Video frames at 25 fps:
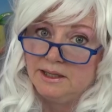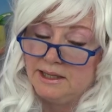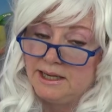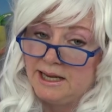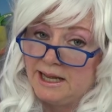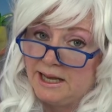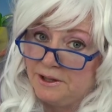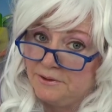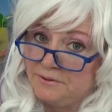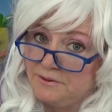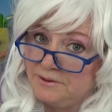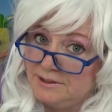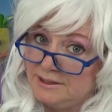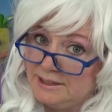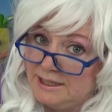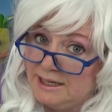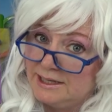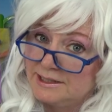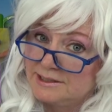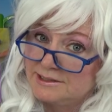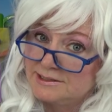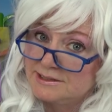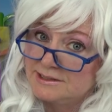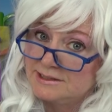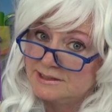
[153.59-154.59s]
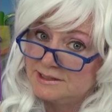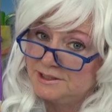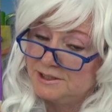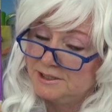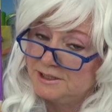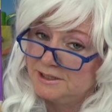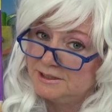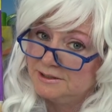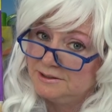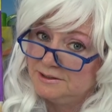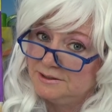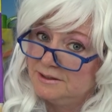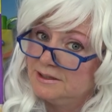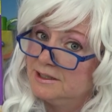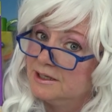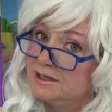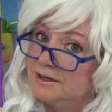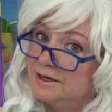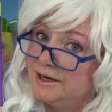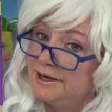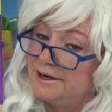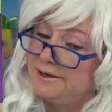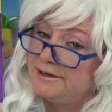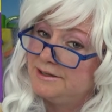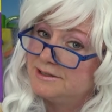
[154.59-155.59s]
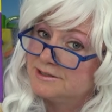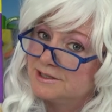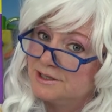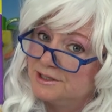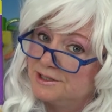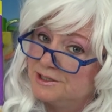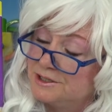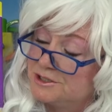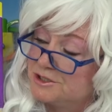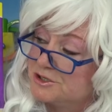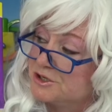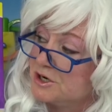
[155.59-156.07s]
Now the next cereal that Granny's going to